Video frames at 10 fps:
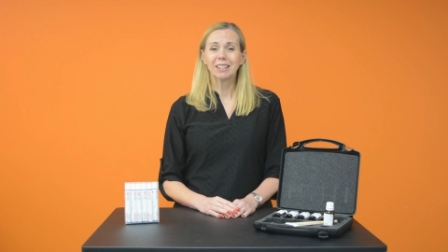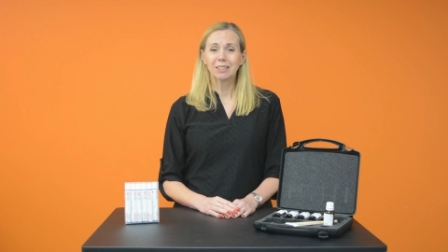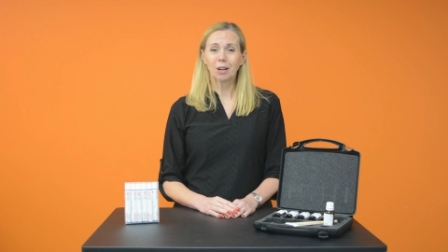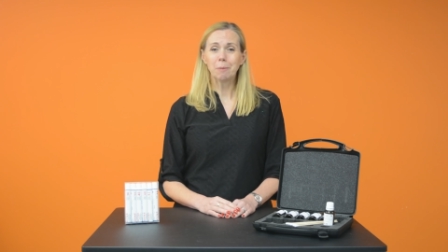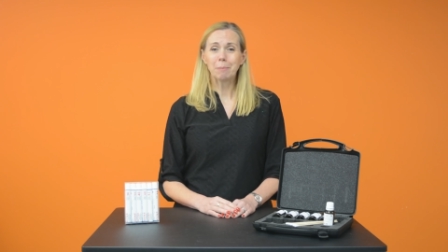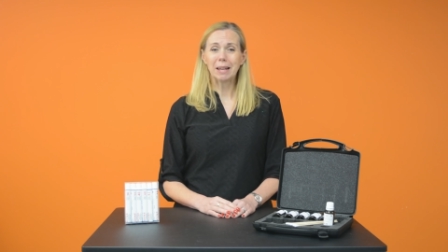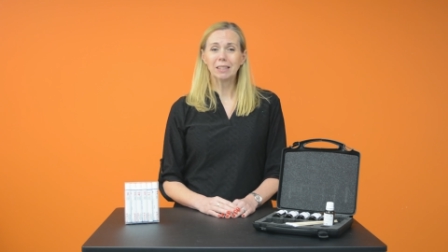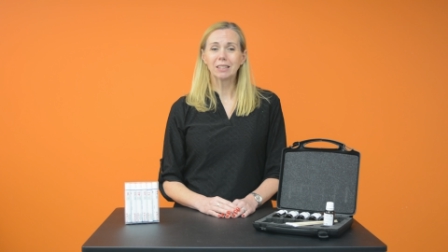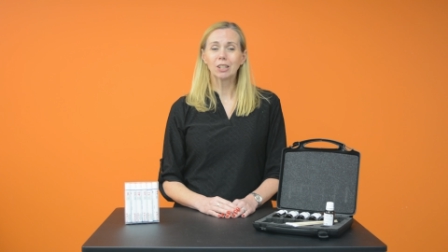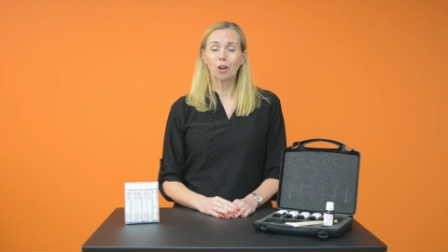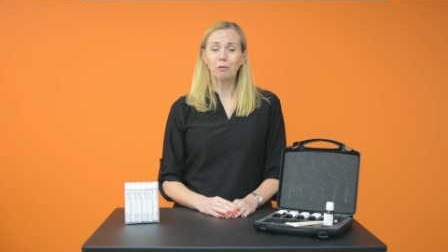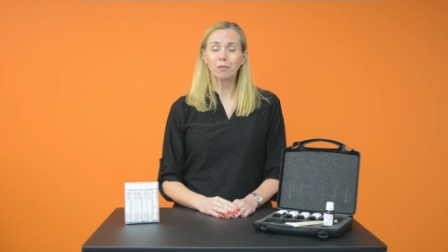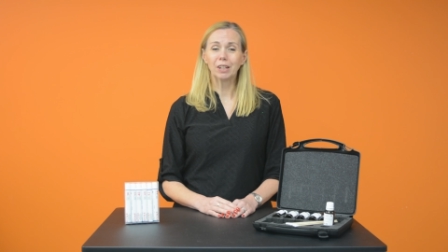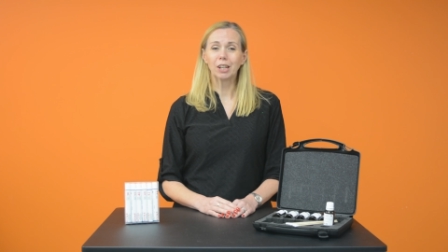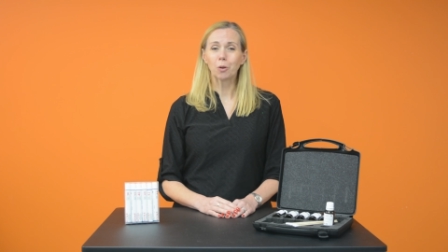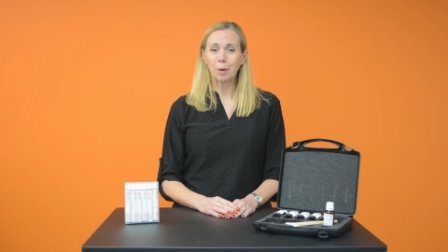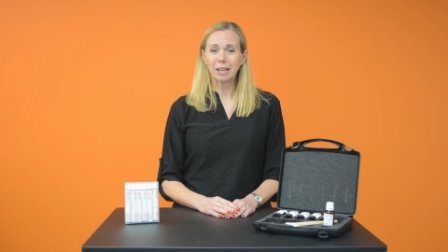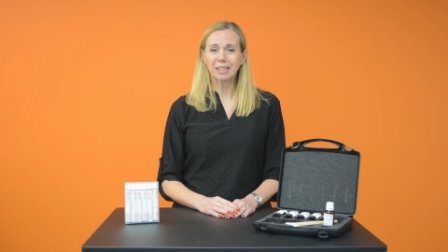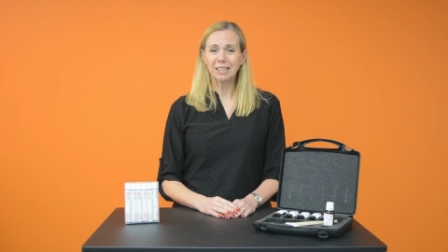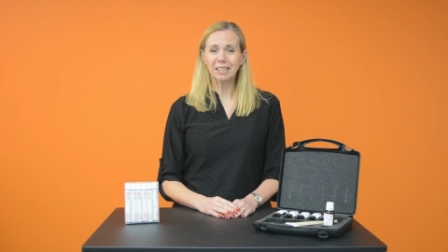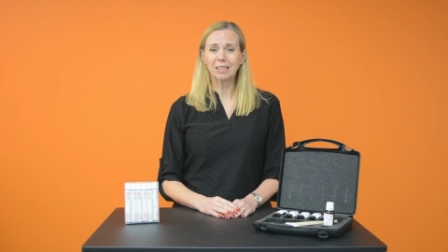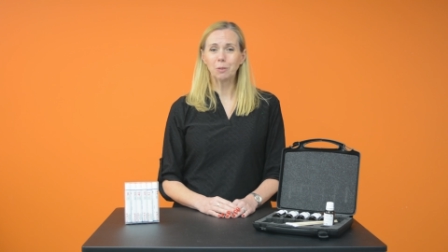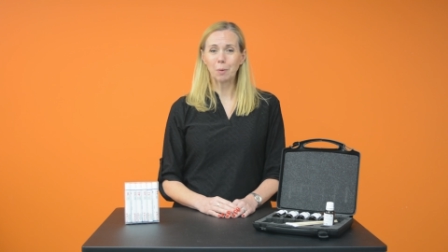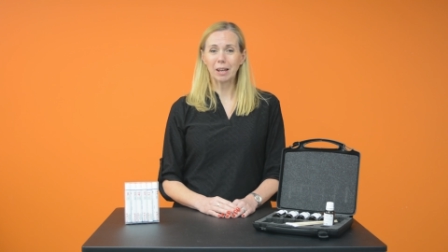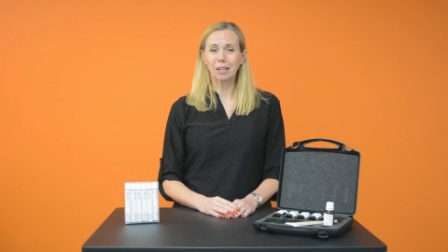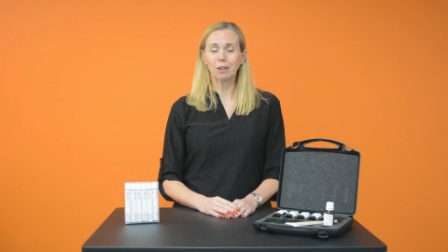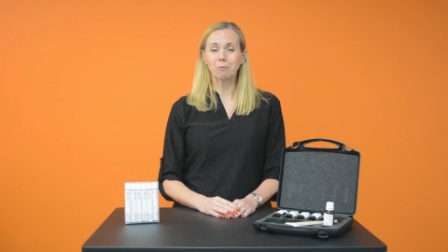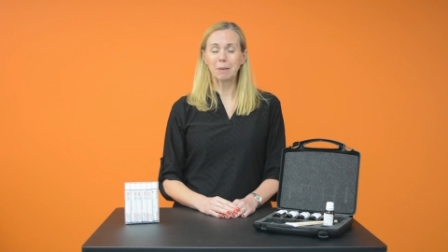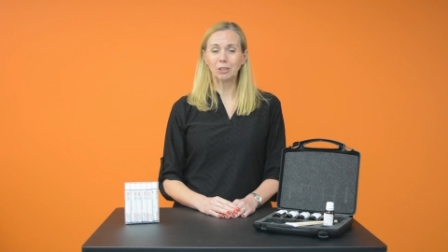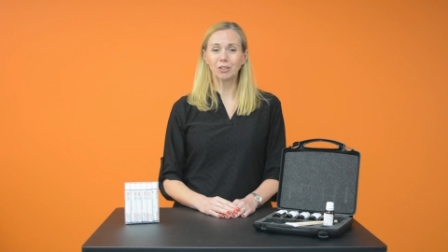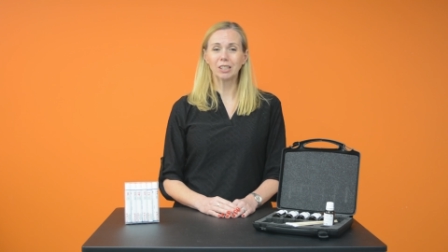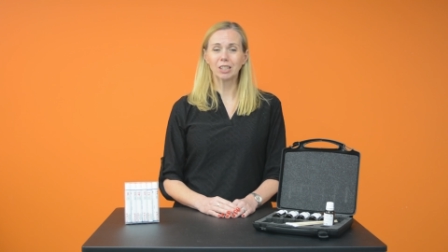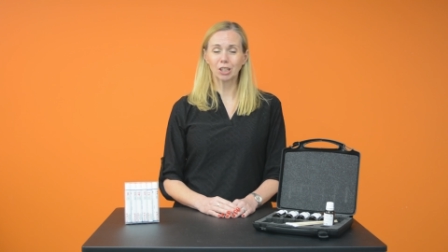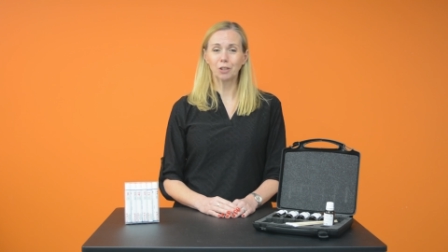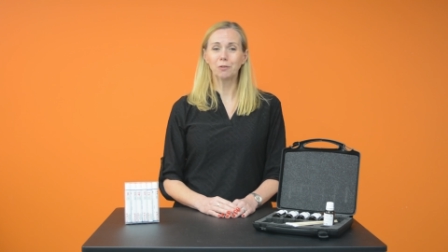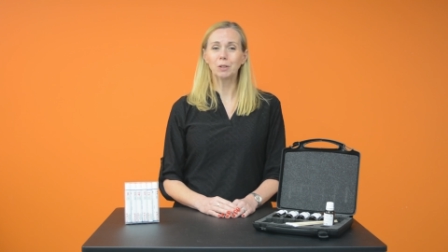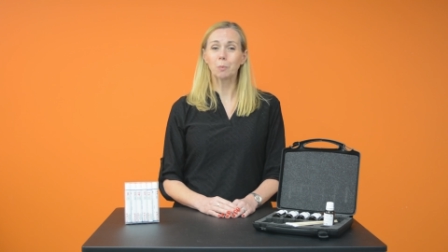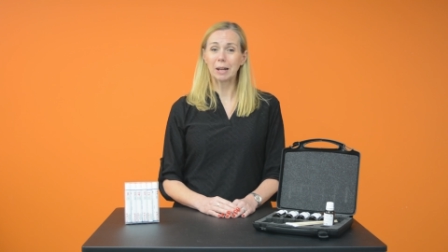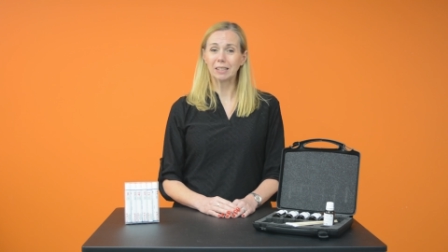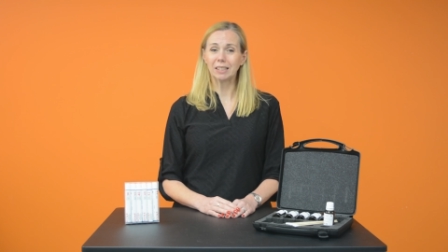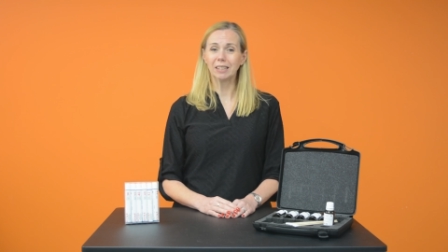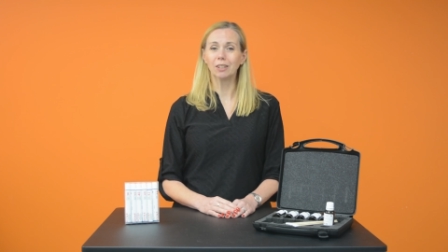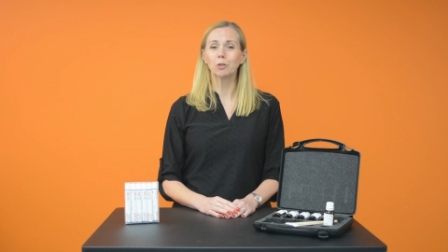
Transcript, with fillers: Dyne pens can offer a quick and easy way of measuring surface wetting